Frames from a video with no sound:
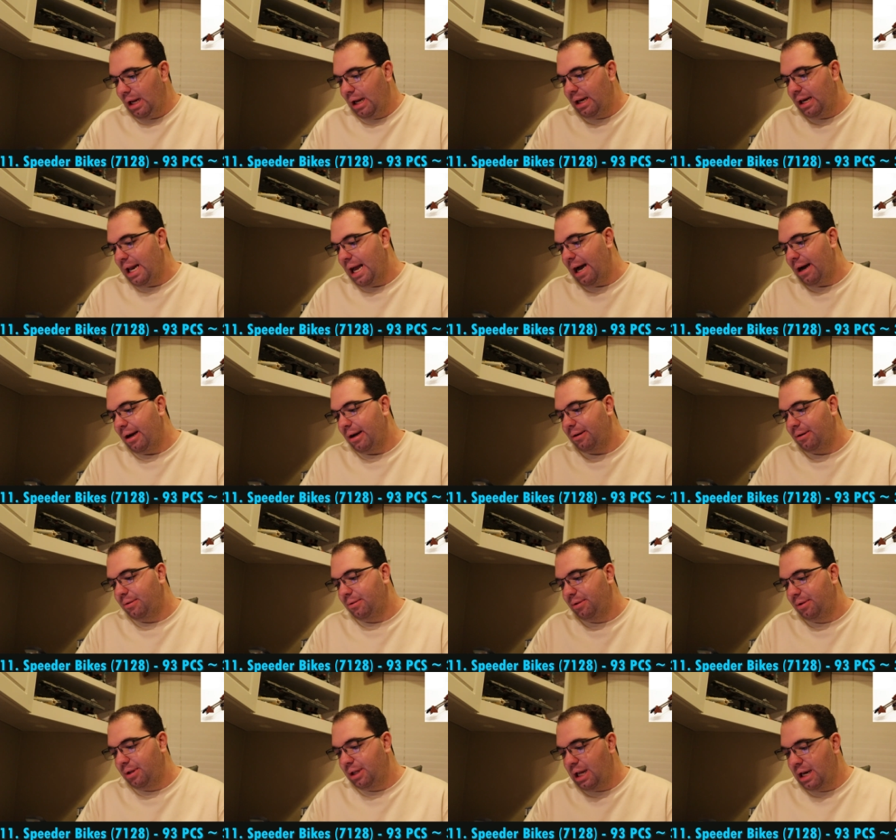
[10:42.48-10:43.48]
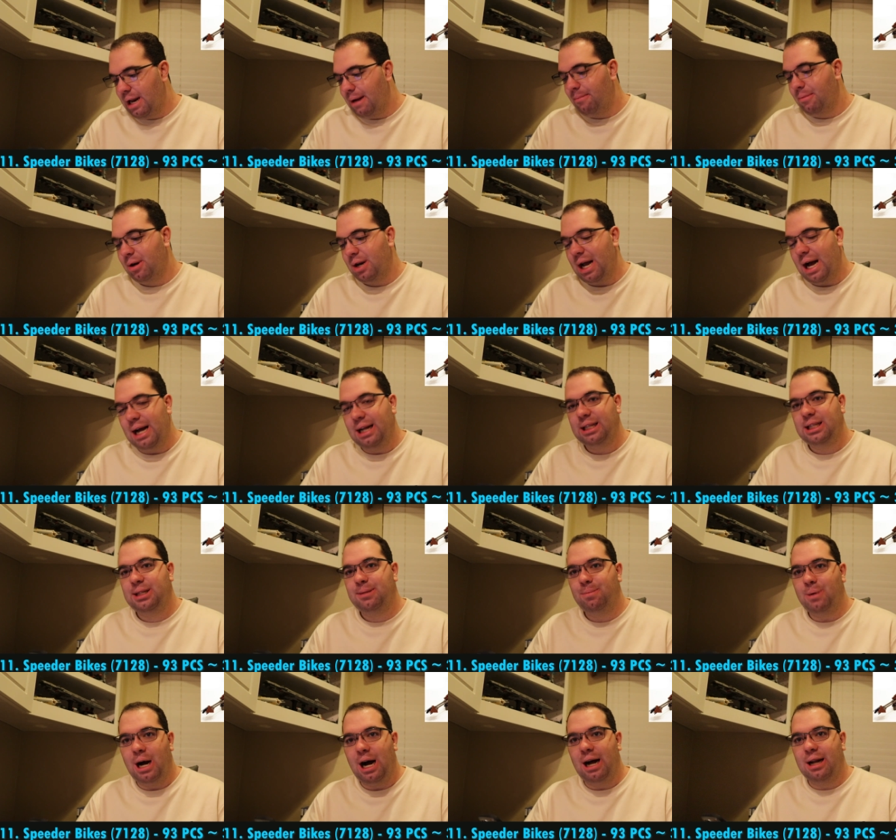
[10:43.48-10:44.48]
Now, the number 9
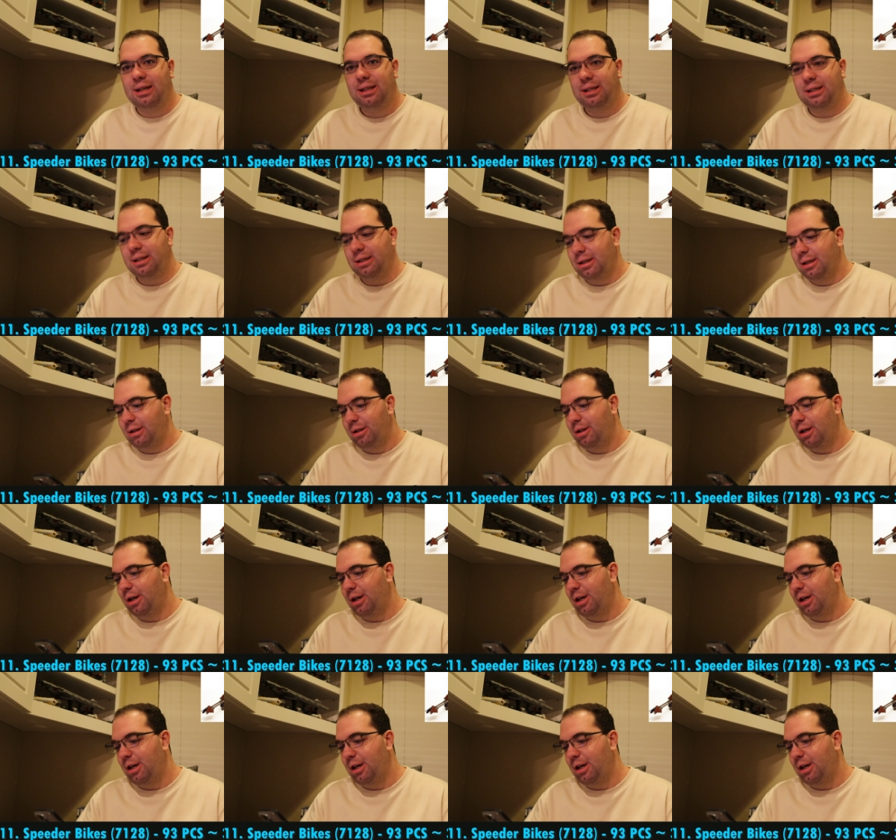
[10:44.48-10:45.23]
spot, the